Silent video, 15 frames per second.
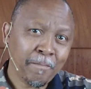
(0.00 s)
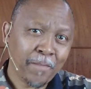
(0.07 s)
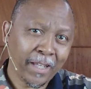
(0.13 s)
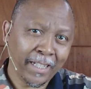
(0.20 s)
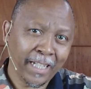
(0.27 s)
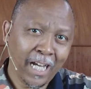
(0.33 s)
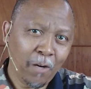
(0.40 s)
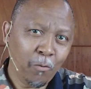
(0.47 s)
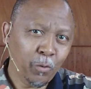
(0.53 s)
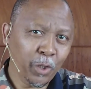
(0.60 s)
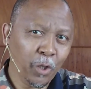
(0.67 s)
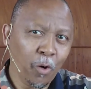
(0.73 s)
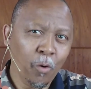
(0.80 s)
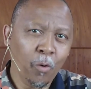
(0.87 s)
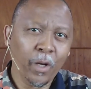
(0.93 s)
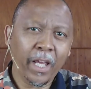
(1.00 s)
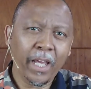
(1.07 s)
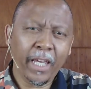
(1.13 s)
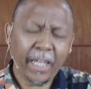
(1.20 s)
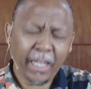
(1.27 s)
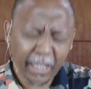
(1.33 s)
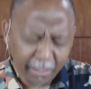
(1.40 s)
and how we owe
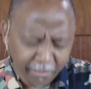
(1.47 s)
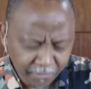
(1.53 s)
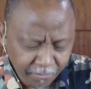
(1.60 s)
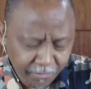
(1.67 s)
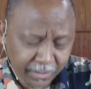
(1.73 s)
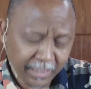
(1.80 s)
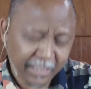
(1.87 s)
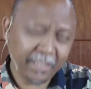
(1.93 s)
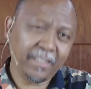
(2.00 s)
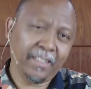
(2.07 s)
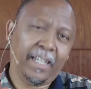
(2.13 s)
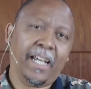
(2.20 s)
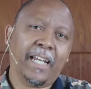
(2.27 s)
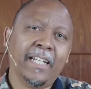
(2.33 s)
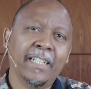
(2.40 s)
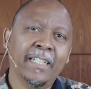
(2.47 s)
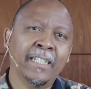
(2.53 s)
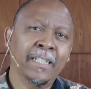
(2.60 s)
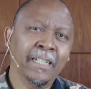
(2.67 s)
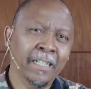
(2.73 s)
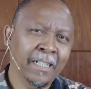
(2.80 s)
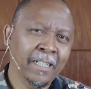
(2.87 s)
everything
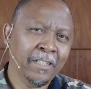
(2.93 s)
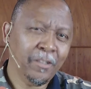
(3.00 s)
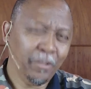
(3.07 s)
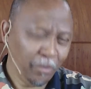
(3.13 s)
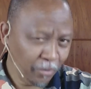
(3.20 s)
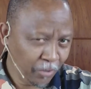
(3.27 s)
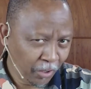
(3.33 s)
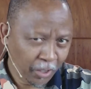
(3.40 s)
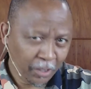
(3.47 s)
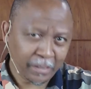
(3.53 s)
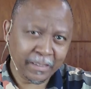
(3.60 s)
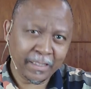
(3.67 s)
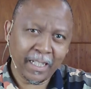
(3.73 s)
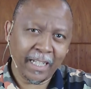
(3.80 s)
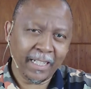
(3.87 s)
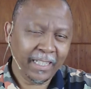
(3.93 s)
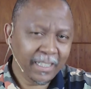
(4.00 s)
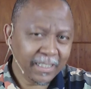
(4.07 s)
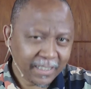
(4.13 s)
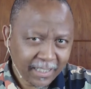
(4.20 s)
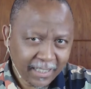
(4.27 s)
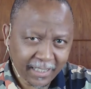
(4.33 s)
to God and
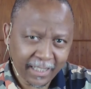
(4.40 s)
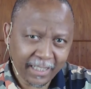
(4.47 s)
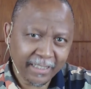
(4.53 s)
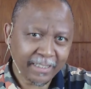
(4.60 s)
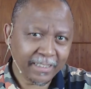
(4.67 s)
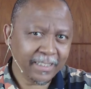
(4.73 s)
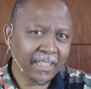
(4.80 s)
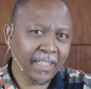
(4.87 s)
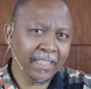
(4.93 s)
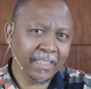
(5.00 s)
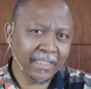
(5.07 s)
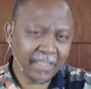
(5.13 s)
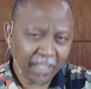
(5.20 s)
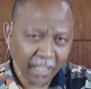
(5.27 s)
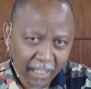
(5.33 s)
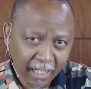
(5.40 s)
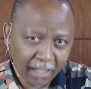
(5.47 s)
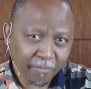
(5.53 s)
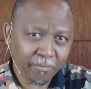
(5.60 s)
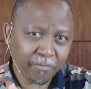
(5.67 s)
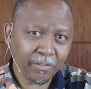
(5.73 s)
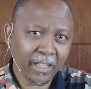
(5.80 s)
his grace and his love
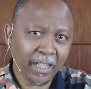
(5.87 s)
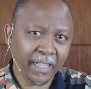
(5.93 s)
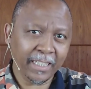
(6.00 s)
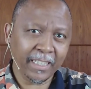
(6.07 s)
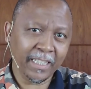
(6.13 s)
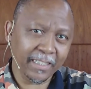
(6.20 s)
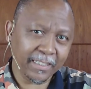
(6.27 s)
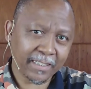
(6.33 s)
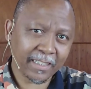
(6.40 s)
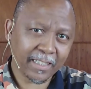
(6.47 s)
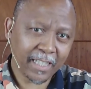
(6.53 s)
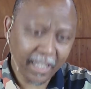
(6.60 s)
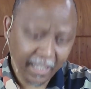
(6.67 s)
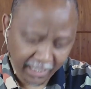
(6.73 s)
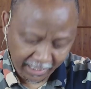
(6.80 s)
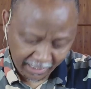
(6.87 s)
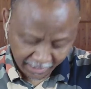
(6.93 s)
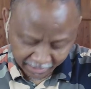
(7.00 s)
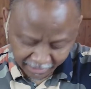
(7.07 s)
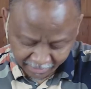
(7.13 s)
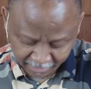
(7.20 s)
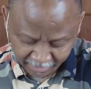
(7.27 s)
and his care
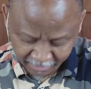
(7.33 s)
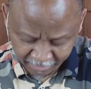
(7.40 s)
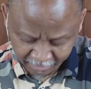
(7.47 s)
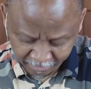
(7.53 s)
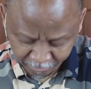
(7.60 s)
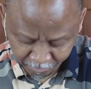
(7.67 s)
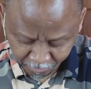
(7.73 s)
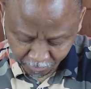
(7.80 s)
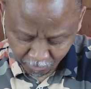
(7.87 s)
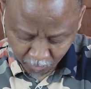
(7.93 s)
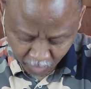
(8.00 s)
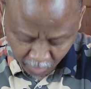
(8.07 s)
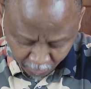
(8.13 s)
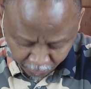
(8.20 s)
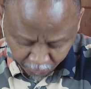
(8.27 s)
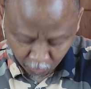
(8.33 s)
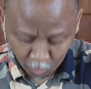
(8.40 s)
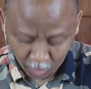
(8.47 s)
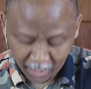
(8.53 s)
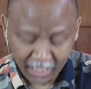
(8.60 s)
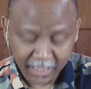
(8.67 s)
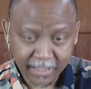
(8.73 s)

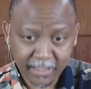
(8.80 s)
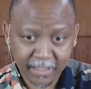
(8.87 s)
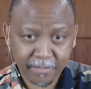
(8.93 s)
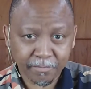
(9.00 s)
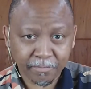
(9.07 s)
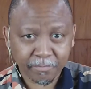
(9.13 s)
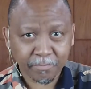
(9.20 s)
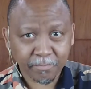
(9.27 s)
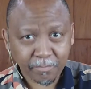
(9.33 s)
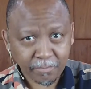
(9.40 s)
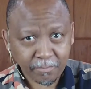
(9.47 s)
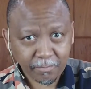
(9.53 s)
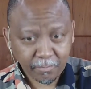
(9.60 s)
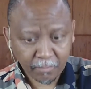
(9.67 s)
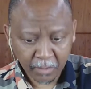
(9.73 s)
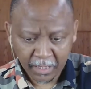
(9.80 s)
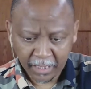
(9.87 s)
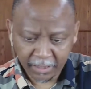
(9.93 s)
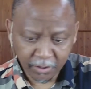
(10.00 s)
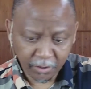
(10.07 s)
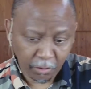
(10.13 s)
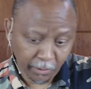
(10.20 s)
for us.
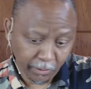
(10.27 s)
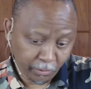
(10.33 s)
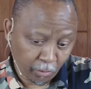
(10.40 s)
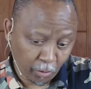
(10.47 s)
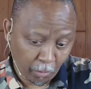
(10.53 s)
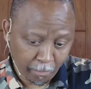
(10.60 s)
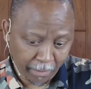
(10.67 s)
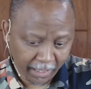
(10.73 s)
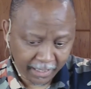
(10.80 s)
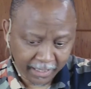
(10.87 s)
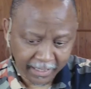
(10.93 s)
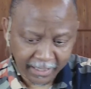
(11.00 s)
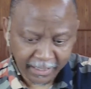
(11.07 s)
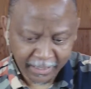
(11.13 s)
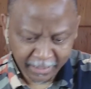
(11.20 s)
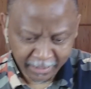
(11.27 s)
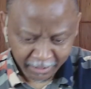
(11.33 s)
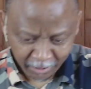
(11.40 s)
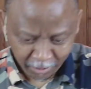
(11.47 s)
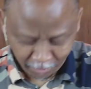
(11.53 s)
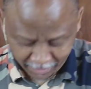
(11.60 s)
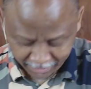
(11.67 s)
And so when you go back
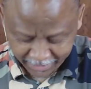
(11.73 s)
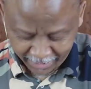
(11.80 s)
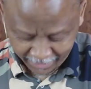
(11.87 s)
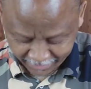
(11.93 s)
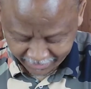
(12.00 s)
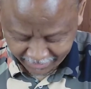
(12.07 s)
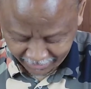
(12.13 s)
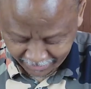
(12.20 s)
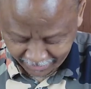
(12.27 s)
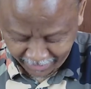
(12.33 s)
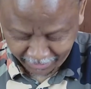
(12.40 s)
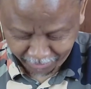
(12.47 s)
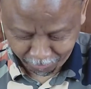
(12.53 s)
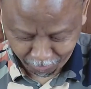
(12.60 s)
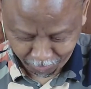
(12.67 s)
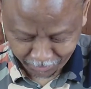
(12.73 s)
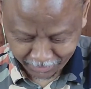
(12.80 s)
to our text again, we will